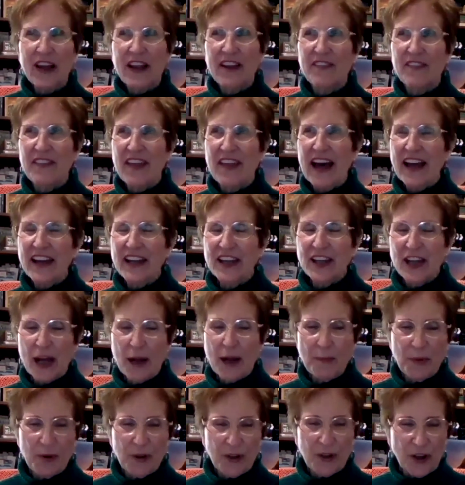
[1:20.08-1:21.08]
that
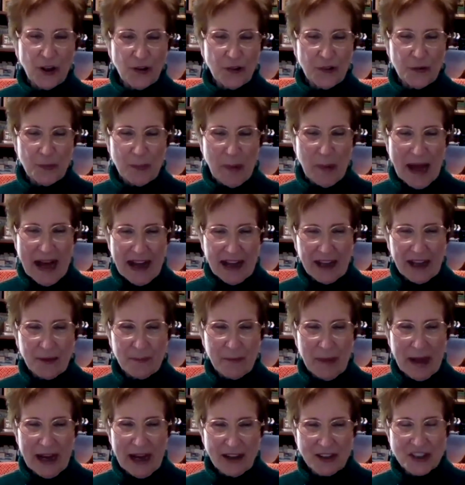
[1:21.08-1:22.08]
number goes back
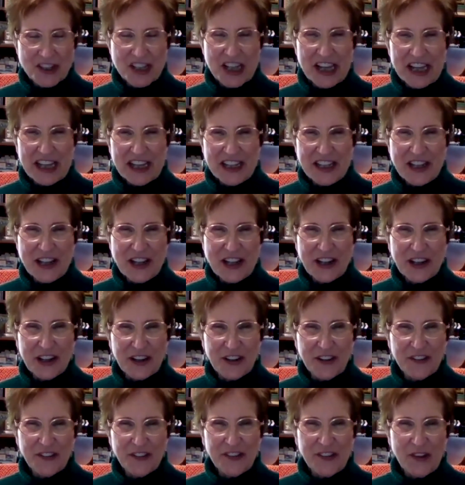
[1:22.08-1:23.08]
about 10
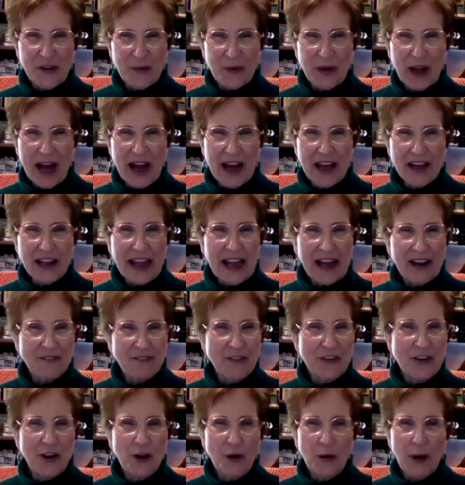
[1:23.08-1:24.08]
years. So I
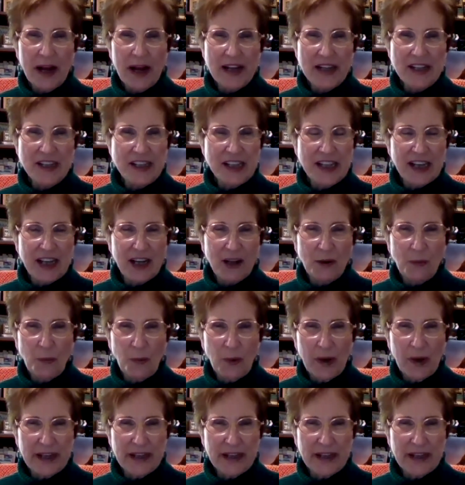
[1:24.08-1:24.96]
have no idea what